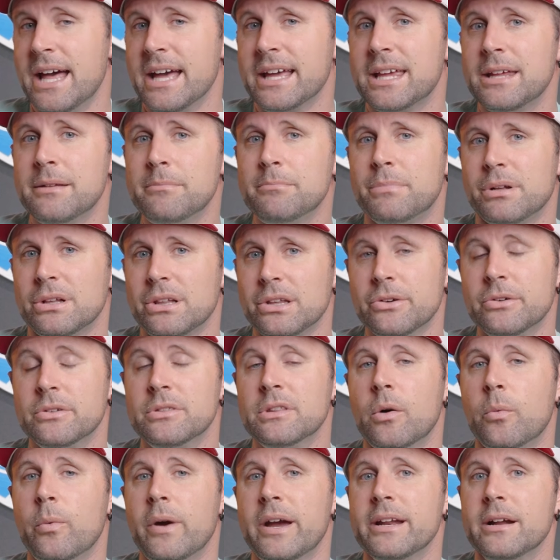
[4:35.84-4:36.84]
that can balloon
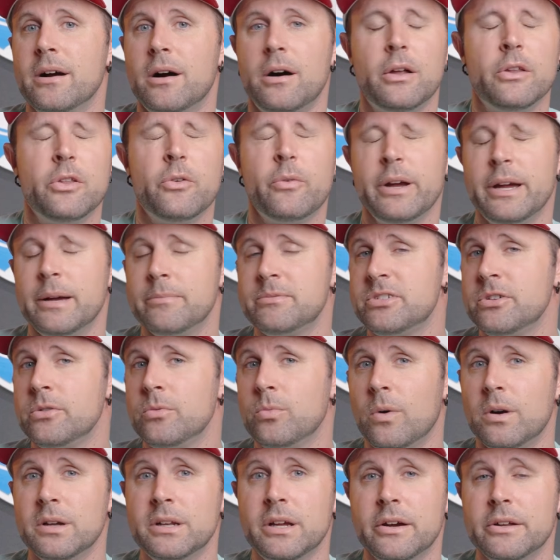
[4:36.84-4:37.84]
the weight all the way up to
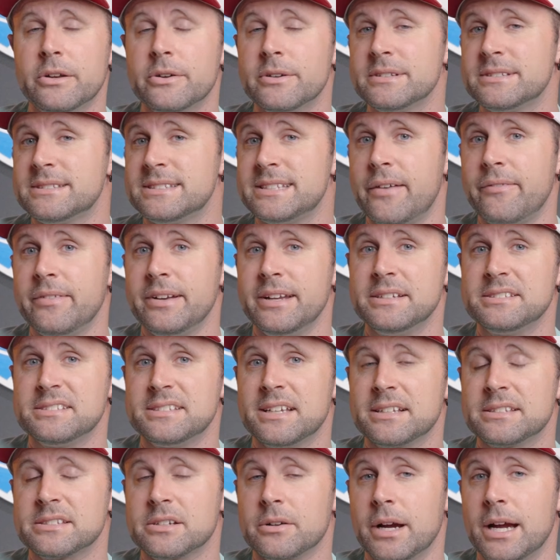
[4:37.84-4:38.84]

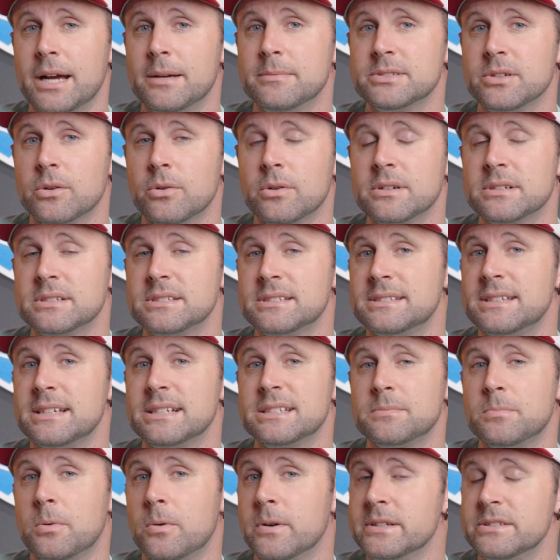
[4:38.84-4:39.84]
176 grams or
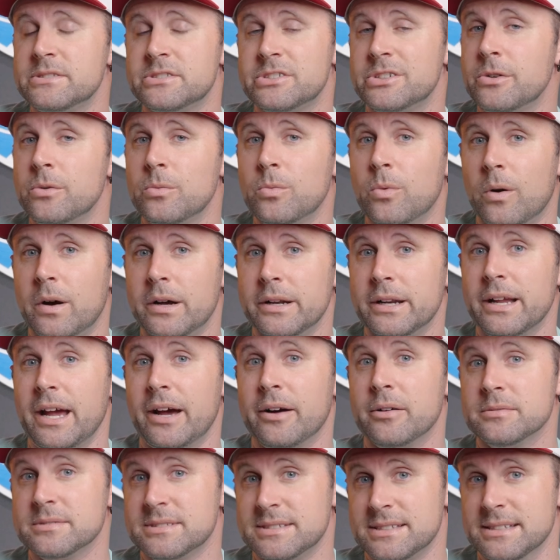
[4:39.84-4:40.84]
6.21
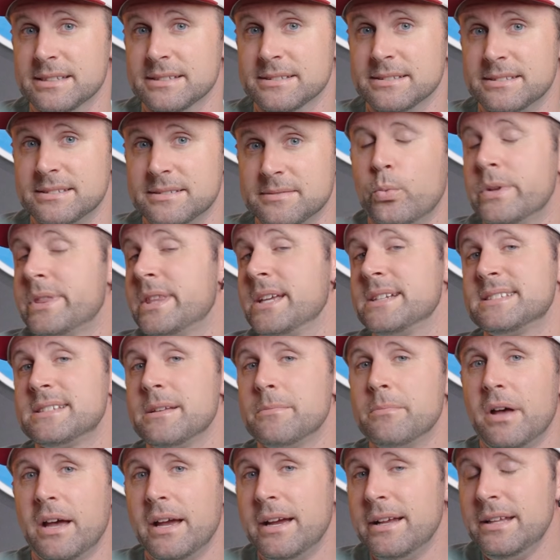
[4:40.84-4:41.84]
ounces. With this
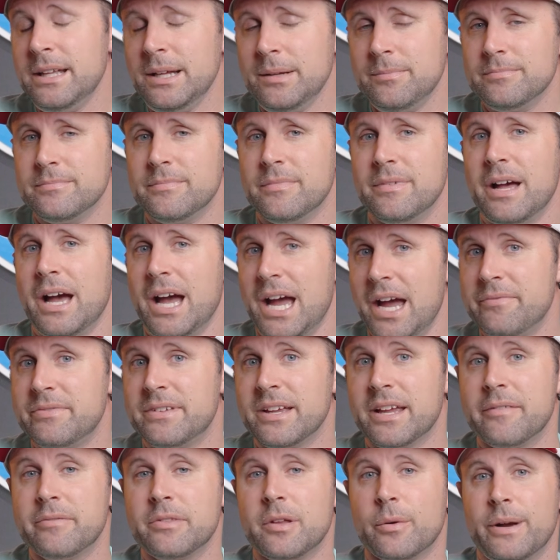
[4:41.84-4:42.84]
in mind, I have
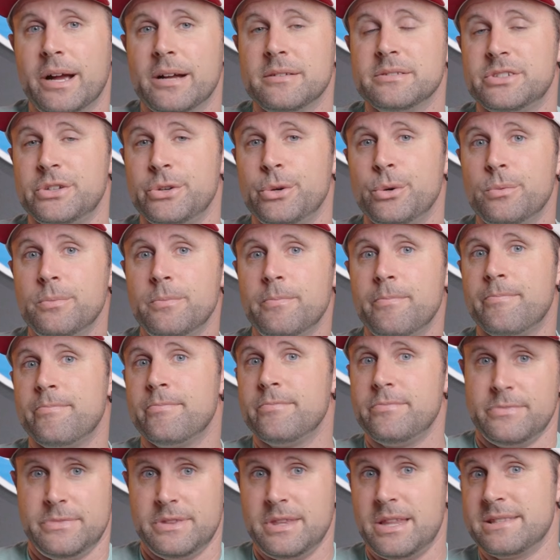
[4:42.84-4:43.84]
to give the round to
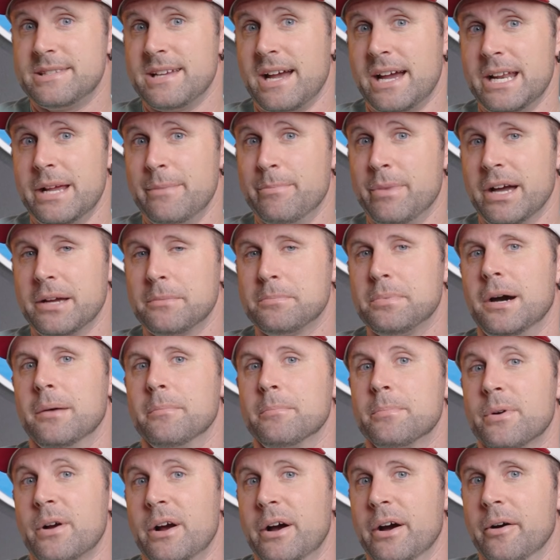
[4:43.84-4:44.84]
the Tiny Bike
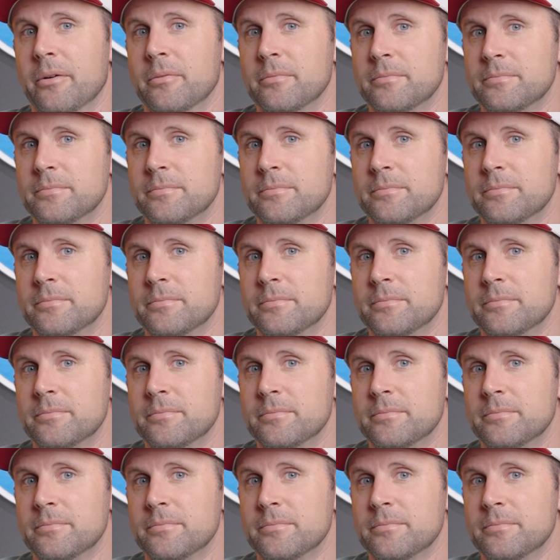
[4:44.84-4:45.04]
Pump Pro.